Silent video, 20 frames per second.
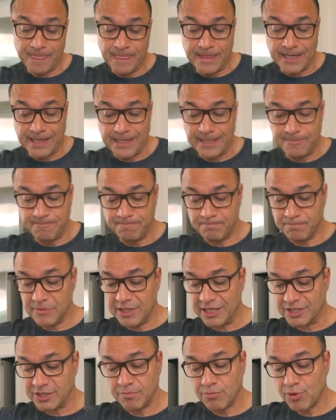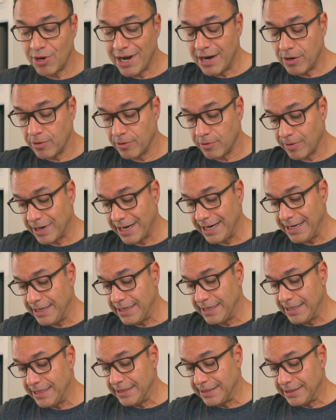that doesn't brown, right?
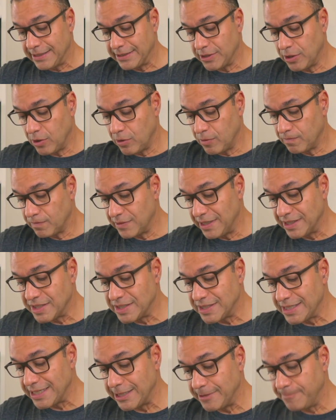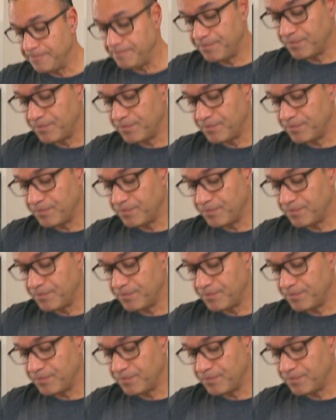So this is it.